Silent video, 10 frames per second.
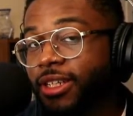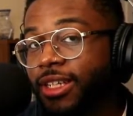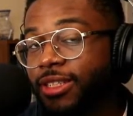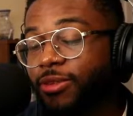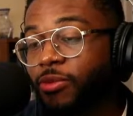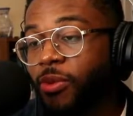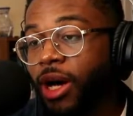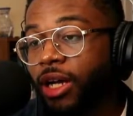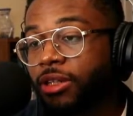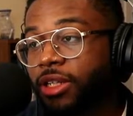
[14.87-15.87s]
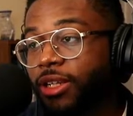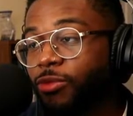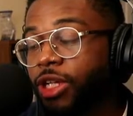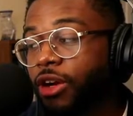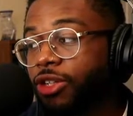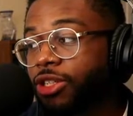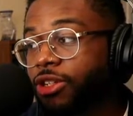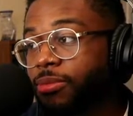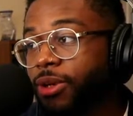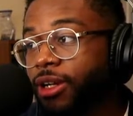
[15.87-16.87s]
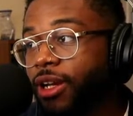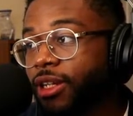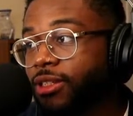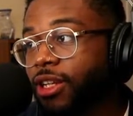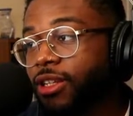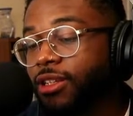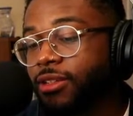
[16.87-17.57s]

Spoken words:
It's wild. And we had already started the podcast on then.